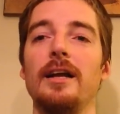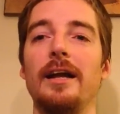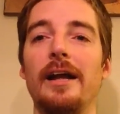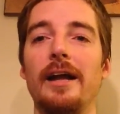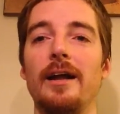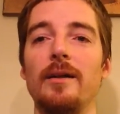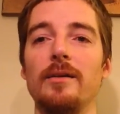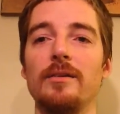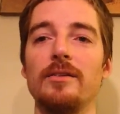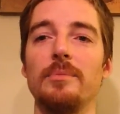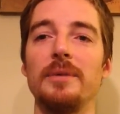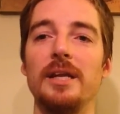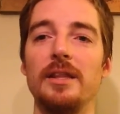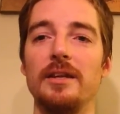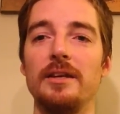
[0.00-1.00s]
And to
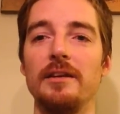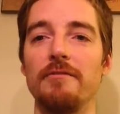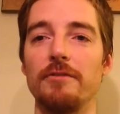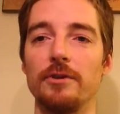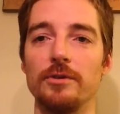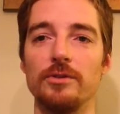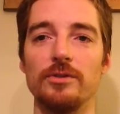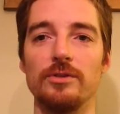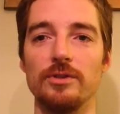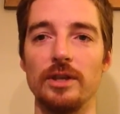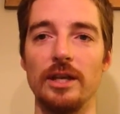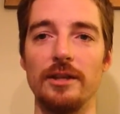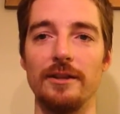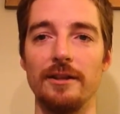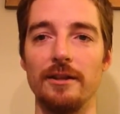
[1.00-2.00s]
me, the difference
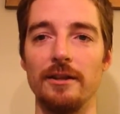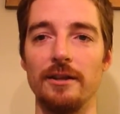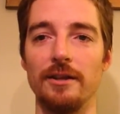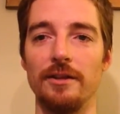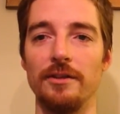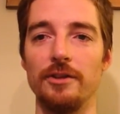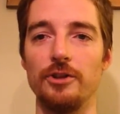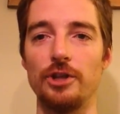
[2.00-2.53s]
in the